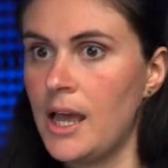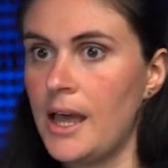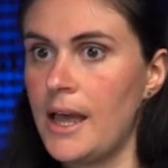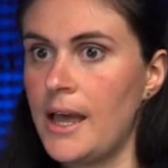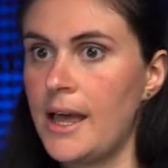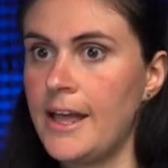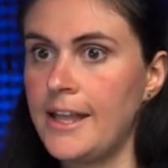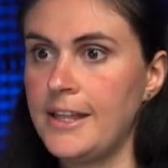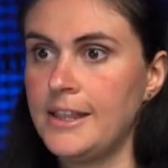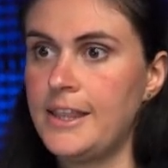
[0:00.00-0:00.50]

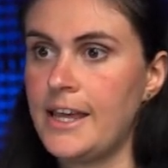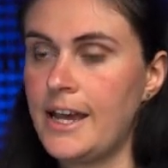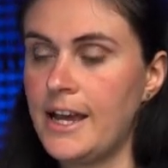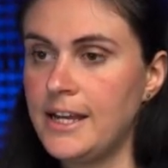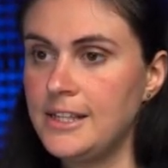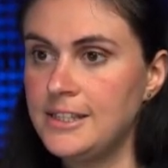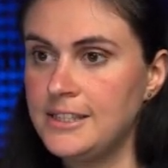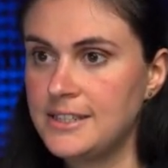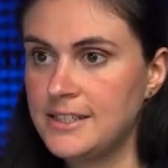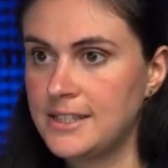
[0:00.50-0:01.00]
And
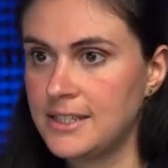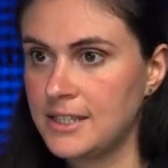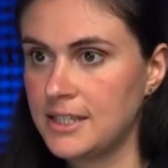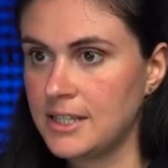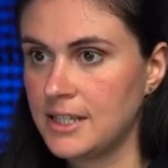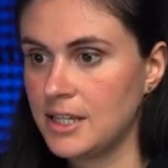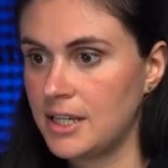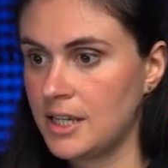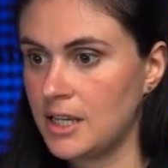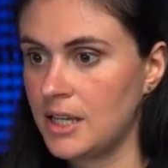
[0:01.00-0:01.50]
that's
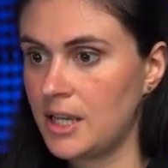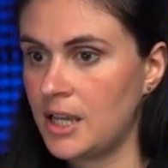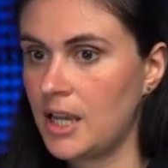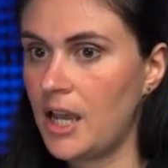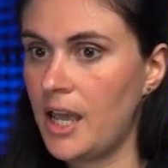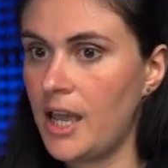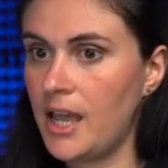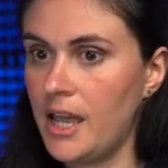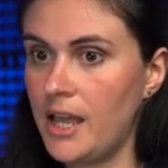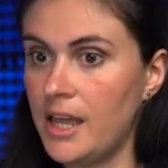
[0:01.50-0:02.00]

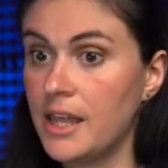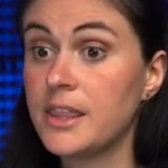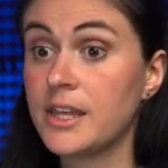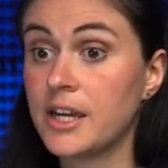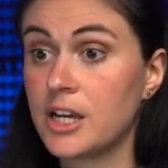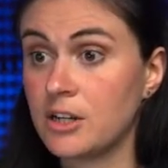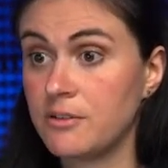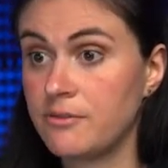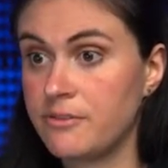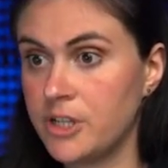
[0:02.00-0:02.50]
the
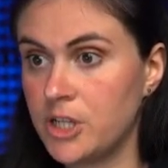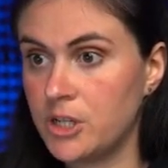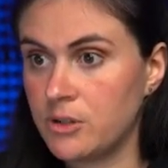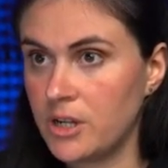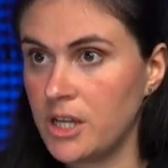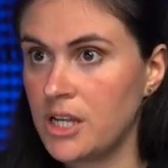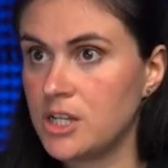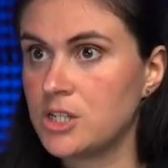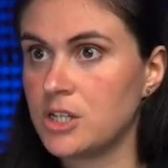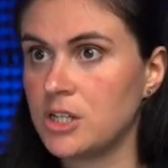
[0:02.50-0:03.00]

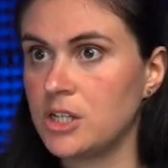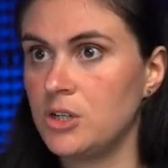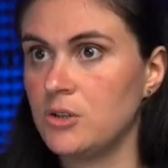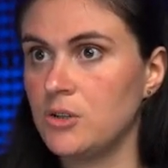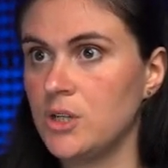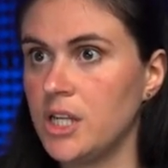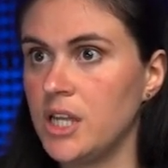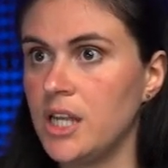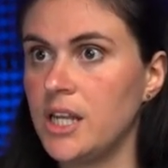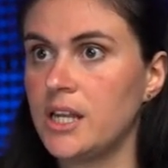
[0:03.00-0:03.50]
configuration you
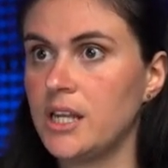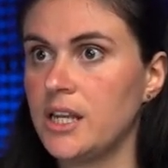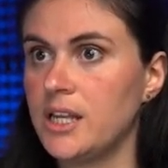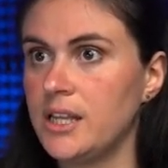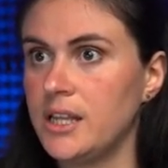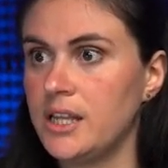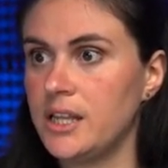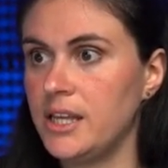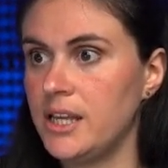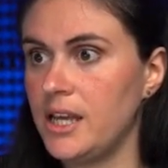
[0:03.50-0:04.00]
need
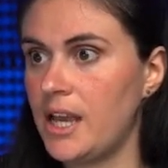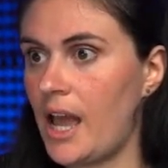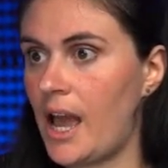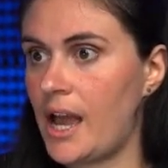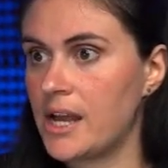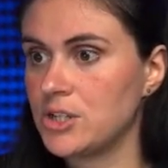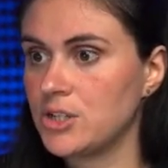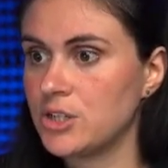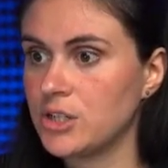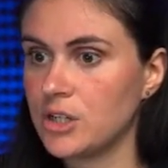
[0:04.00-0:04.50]
in the
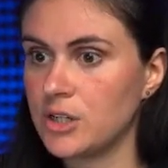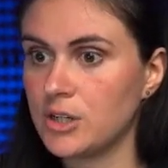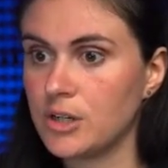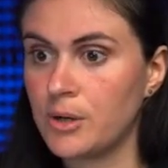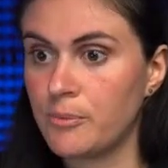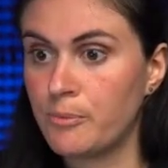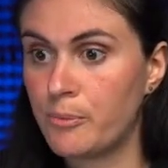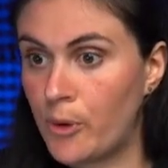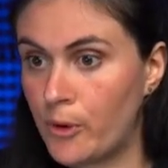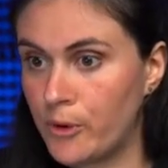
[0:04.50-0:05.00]
Azure
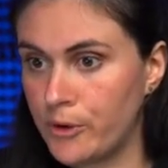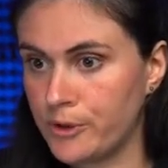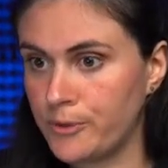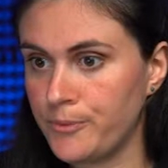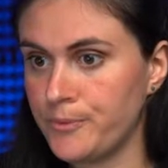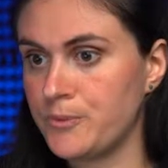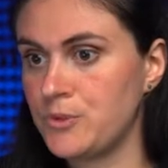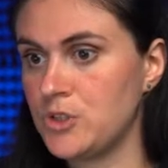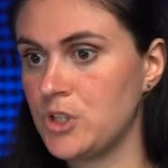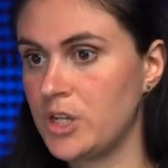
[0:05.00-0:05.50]
portal.
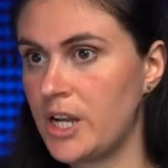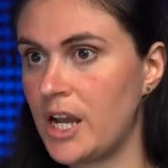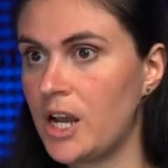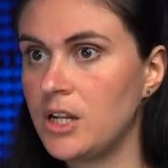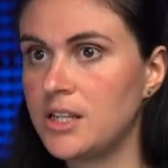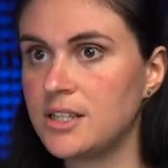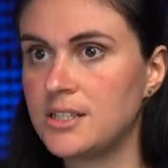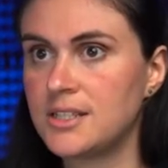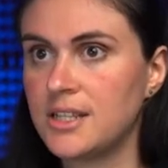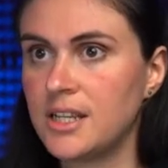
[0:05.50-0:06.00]
So now
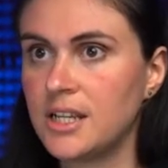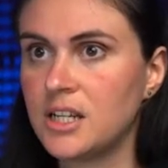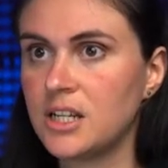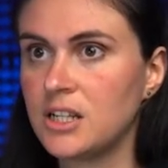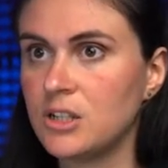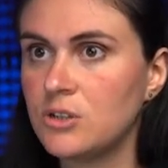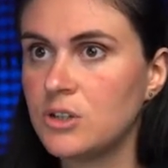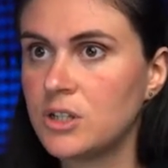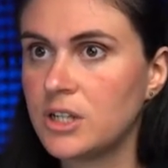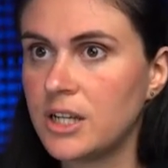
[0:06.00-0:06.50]
let's take a
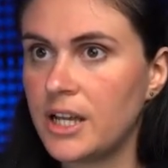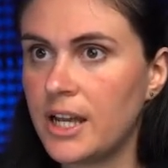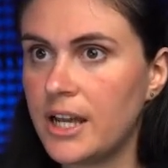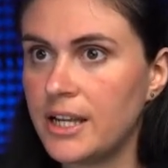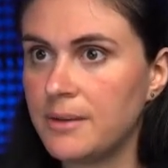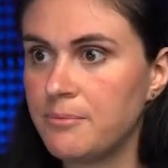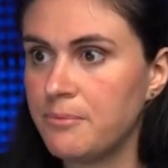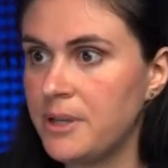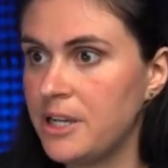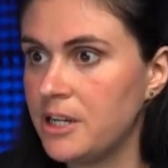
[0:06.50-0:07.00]
look
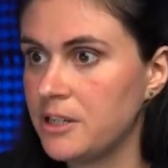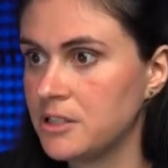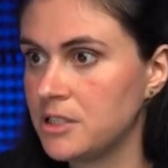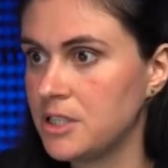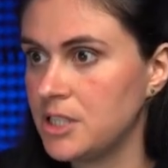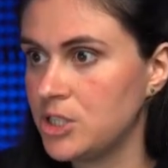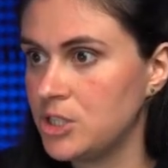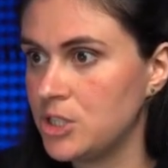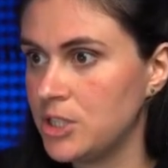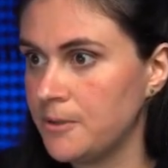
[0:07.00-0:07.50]
at
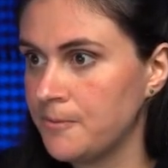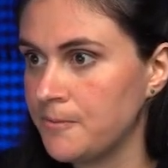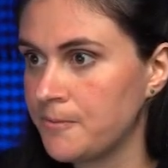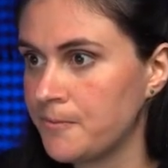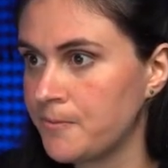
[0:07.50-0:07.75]
PRTG.